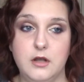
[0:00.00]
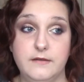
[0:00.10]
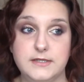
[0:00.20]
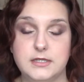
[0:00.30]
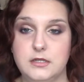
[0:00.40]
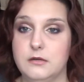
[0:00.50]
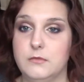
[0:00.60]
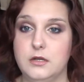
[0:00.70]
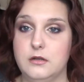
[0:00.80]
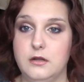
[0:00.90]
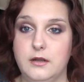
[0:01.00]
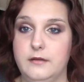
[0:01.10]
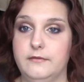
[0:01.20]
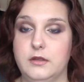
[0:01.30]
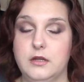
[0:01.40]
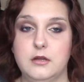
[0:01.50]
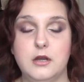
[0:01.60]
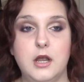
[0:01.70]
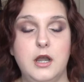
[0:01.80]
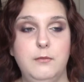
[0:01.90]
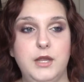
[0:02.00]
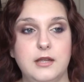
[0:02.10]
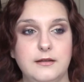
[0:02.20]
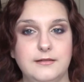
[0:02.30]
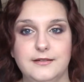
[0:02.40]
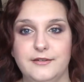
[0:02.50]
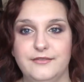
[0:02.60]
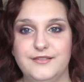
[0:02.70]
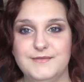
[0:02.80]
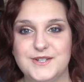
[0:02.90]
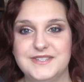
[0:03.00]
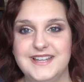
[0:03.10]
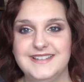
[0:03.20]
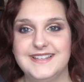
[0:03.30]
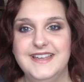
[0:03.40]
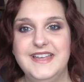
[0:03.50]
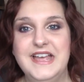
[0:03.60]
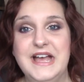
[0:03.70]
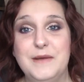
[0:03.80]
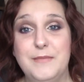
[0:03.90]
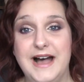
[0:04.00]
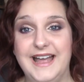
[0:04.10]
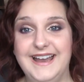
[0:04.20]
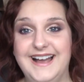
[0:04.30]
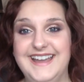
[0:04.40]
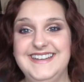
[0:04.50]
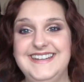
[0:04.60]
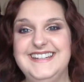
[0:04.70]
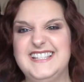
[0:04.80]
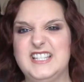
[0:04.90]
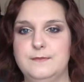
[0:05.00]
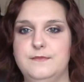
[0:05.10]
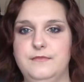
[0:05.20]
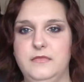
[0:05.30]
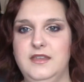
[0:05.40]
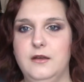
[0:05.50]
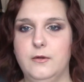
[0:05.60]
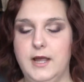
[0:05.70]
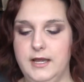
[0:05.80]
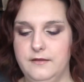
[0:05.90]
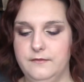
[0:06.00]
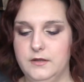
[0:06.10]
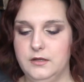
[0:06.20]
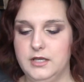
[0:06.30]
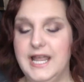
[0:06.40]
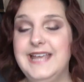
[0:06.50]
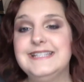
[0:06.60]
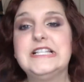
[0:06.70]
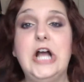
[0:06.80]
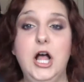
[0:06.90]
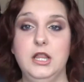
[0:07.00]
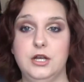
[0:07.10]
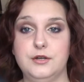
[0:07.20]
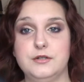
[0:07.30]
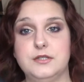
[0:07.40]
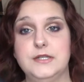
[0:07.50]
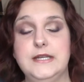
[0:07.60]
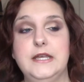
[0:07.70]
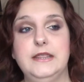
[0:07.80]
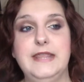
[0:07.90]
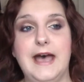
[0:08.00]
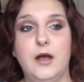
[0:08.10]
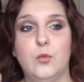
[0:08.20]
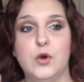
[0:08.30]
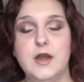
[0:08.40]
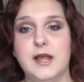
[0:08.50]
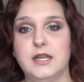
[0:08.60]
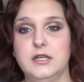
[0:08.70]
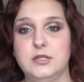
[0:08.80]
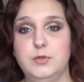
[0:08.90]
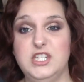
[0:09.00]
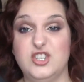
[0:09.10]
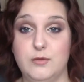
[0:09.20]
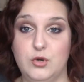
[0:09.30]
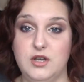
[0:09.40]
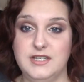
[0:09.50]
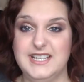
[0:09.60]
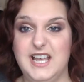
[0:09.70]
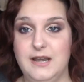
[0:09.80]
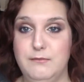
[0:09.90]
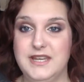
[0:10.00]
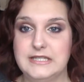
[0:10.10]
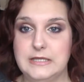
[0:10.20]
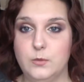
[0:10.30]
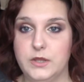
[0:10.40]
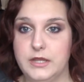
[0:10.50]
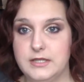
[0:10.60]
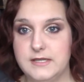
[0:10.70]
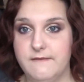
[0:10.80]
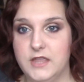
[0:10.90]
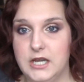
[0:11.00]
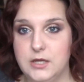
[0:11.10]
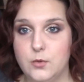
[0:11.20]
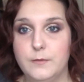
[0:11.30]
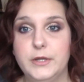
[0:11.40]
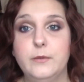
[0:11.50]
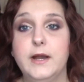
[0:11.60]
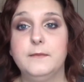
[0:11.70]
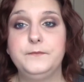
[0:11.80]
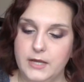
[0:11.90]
Obviously, you don't want everything on your eye to be a glitter for most days. But I needed some, you know, kind of nice colors that were not going to be shimmery to kind of mix in with the stuff that I normally wear.